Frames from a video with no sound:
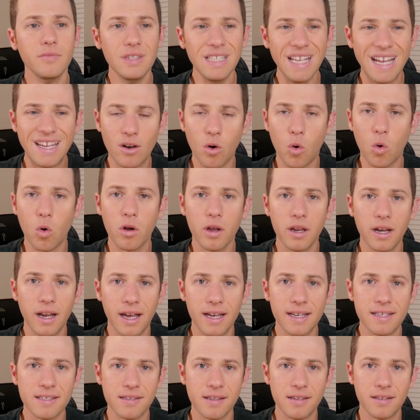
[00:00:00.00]
and
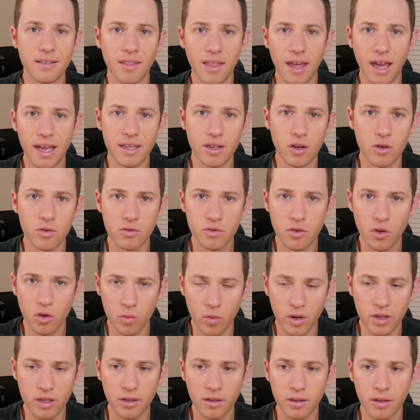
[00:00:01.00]
organized into that year's
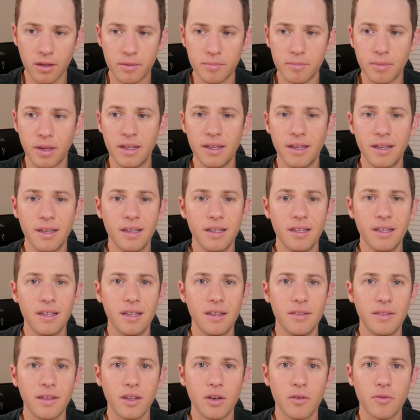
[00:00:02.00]
curriculum,
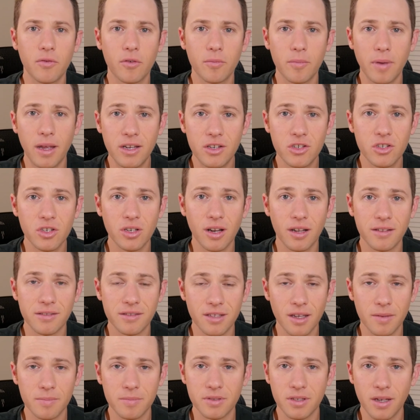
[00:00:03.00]
the information on
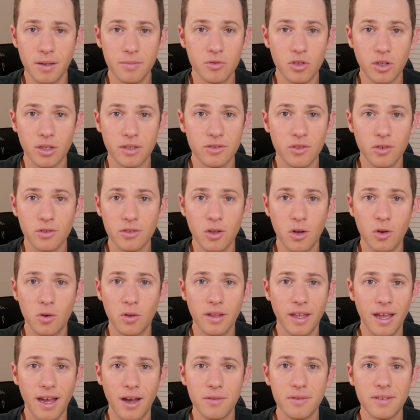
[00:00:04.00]
some subjects are
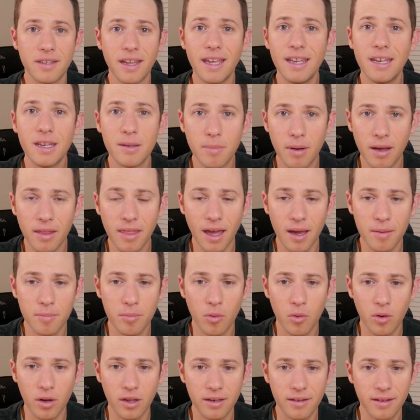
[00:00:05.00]
totally outdated by that
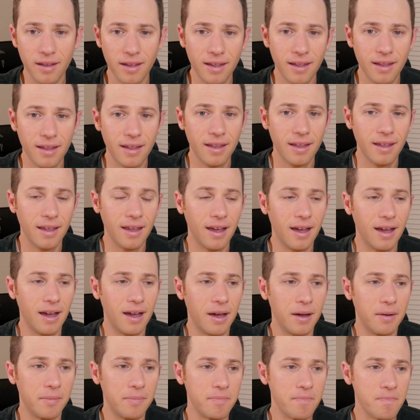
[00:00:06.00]
point.
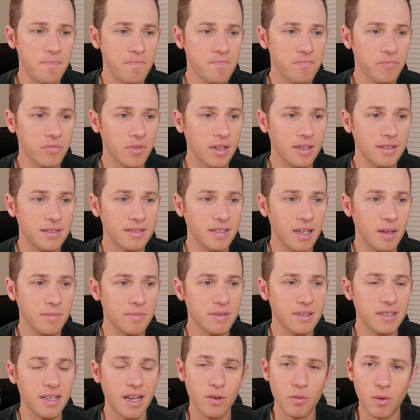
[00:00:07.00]
Some
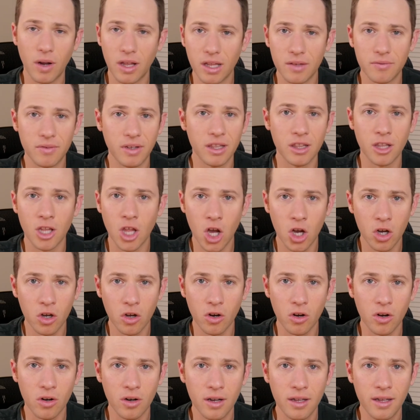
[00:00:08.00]
stay relevant
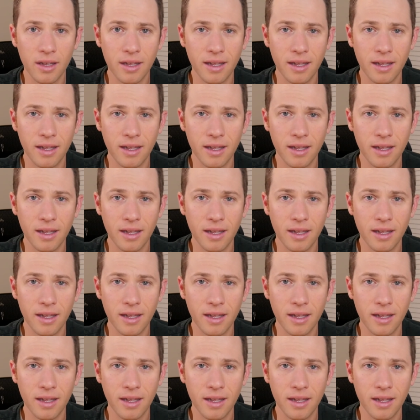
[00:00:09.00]
longer.